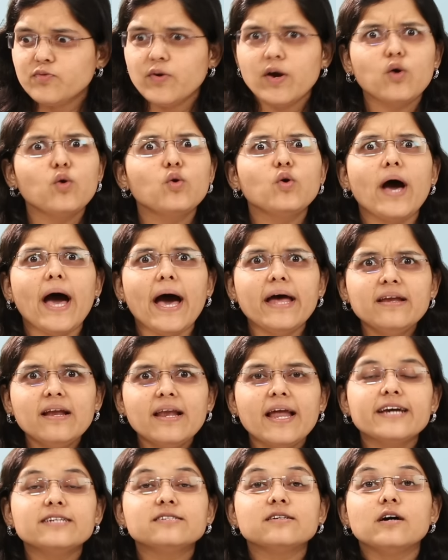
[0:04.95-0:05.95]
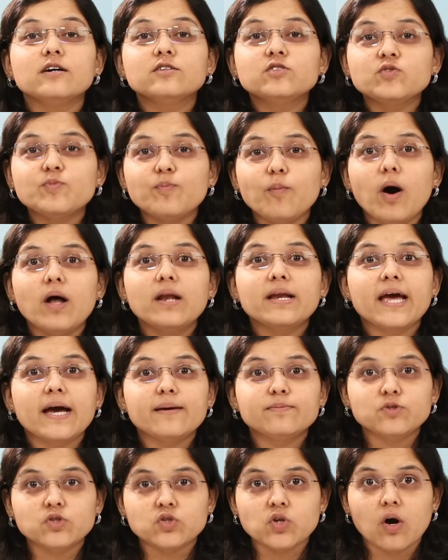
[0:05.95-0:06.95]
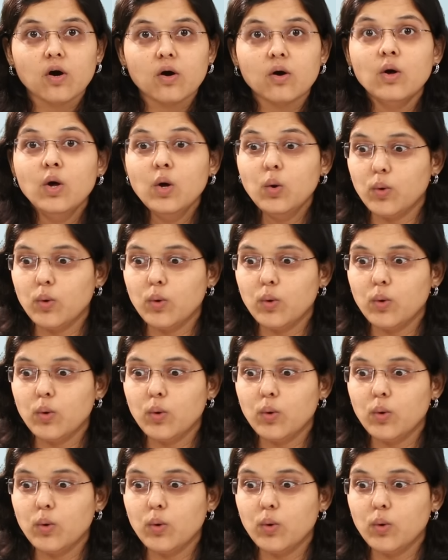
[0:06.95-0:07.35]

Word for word: we are going to analyze a small cap stock.